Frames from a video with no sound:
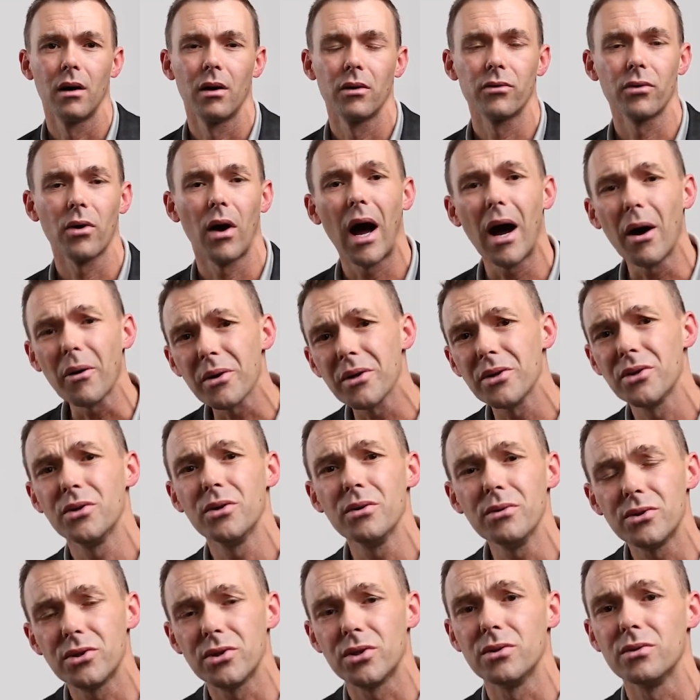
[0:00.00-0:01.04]
So how can
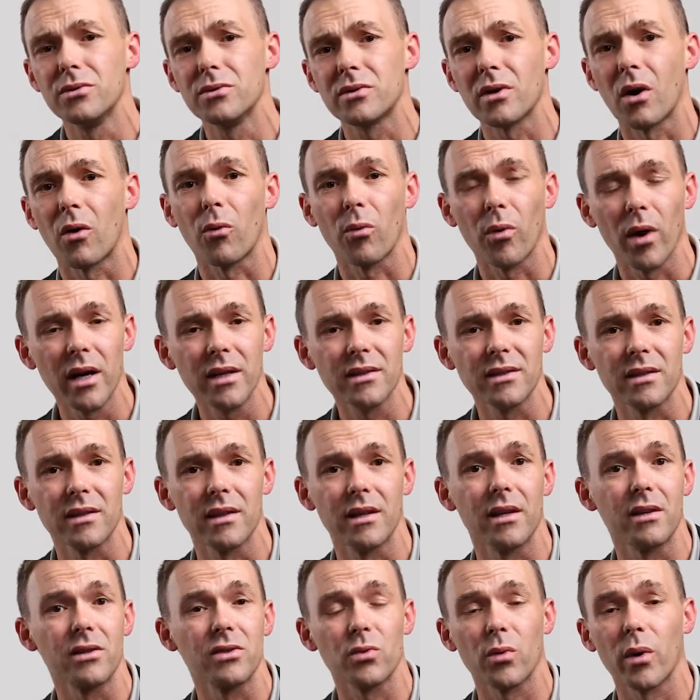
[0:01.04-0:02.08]
you choose a resin
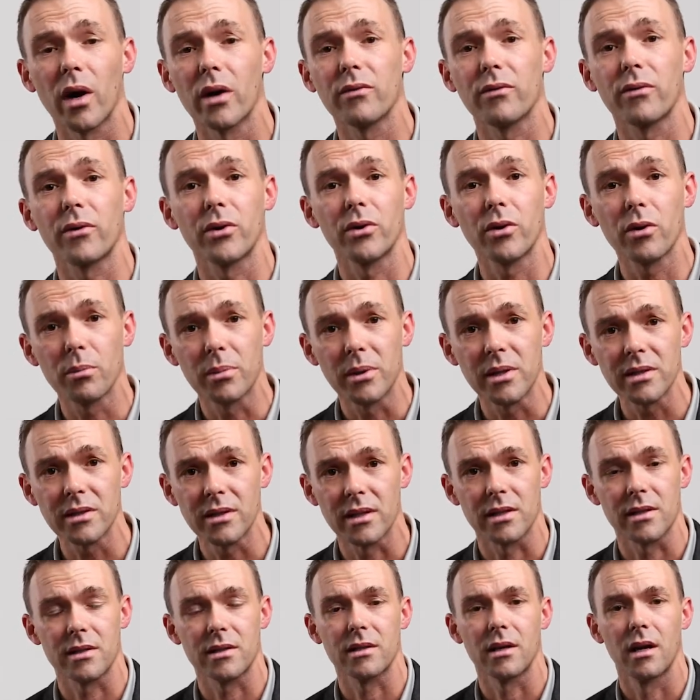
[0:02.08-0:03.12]
that is right for your
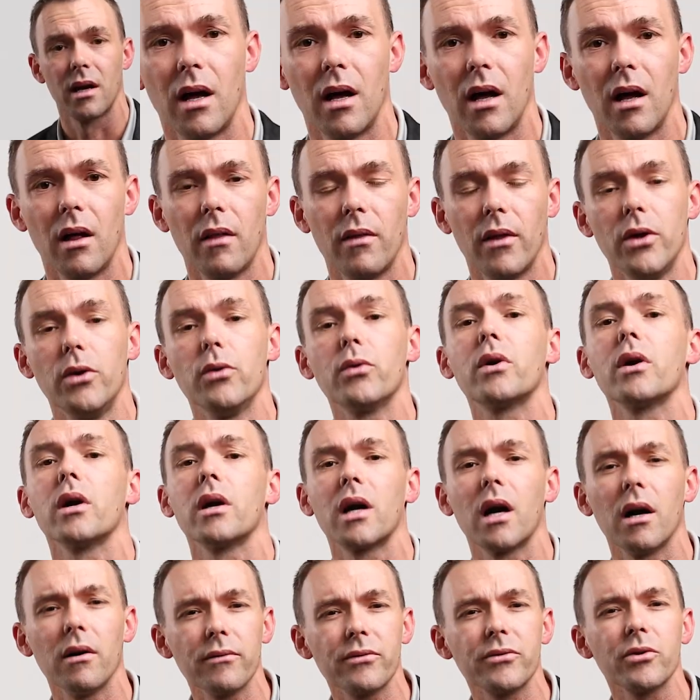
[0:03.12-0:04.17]
business, that you can
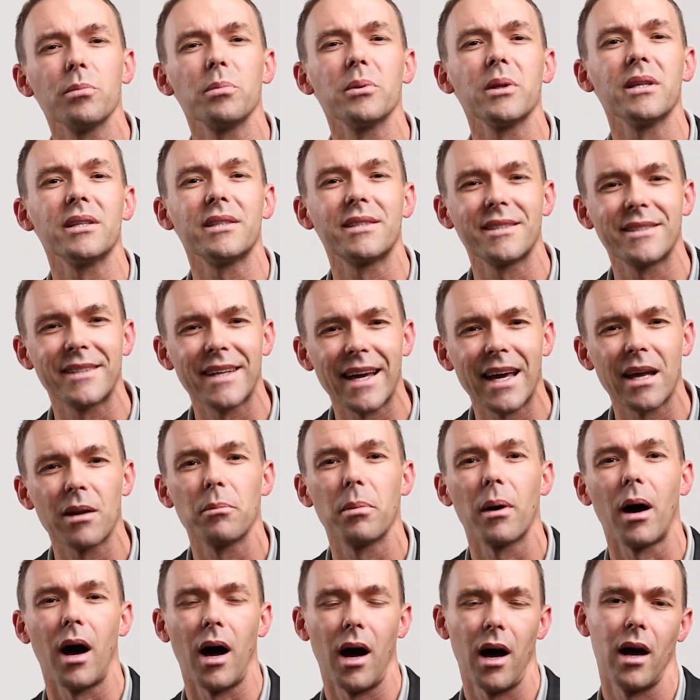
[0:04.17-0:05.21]
comfortably stand
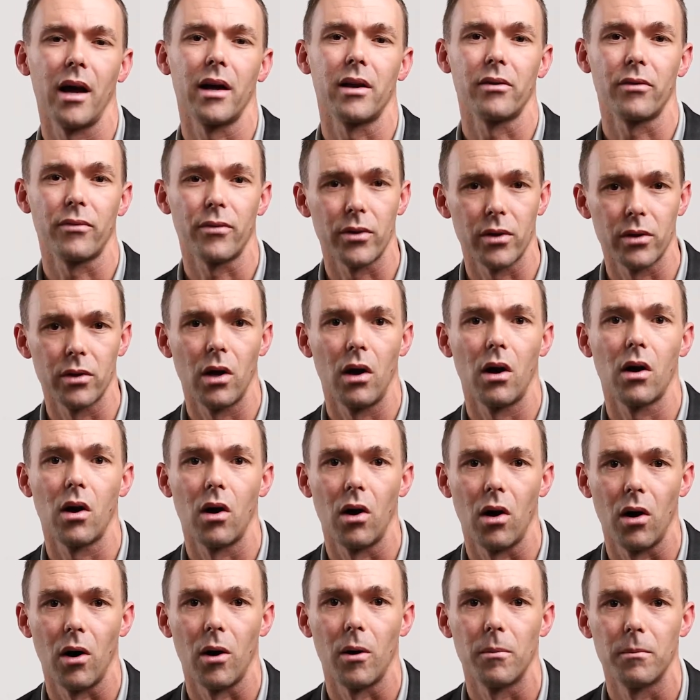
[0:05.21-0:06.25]
behind for the long
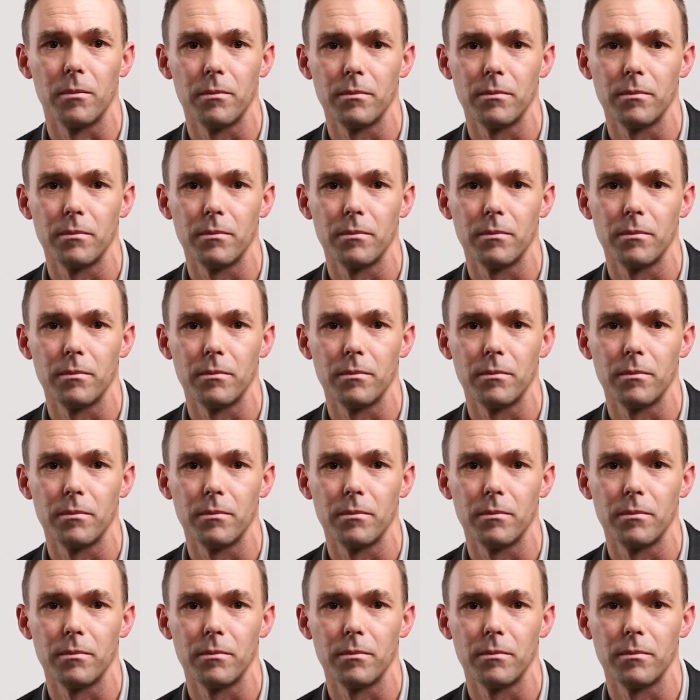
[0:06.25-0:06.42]
haul?